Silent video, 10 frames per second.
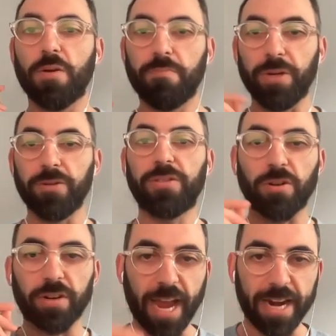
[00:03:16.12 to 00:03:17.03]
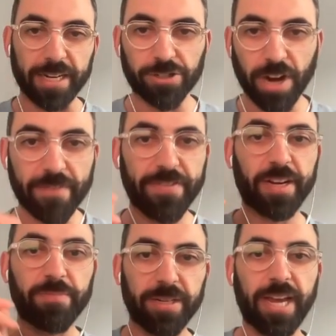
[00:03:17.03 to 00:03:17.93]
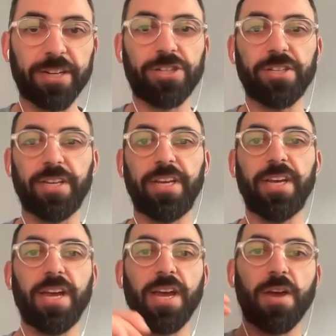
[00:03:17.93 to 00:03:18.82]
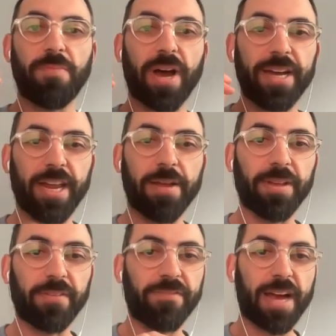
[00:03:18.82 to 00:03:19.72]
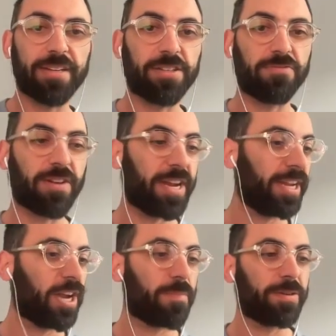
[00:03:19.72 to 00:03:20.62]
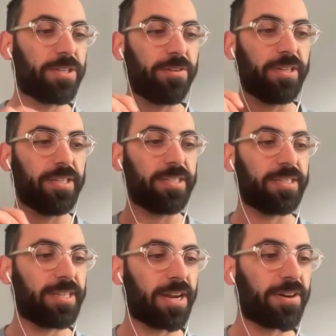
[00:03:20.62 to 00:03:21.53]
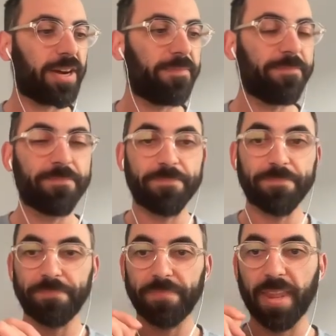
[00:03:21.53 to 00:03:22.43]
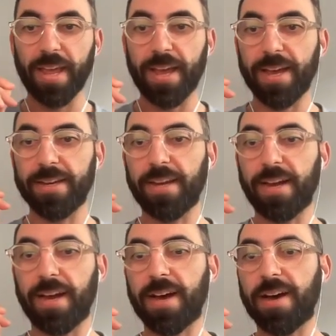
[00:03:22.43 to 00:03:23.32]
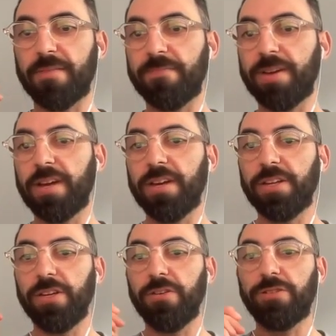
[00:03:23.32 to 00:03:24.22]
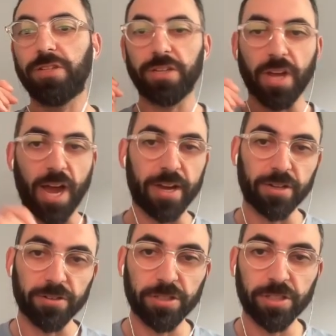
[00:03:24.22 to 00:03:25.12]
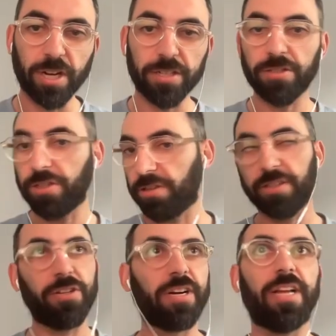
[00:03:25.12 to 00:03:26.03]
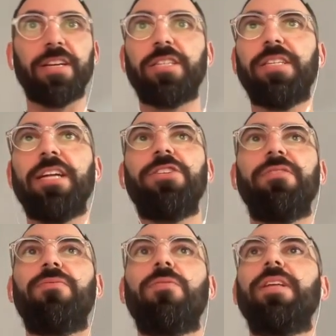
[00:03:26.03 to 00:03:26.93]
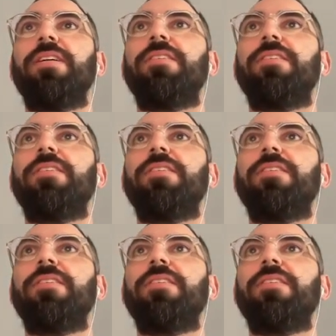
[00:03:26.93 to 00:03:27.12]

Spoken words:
Boosts organic traffic potentially by enabling faster ranking opportunities, etc. And use Google Search Console's URL extension for this. So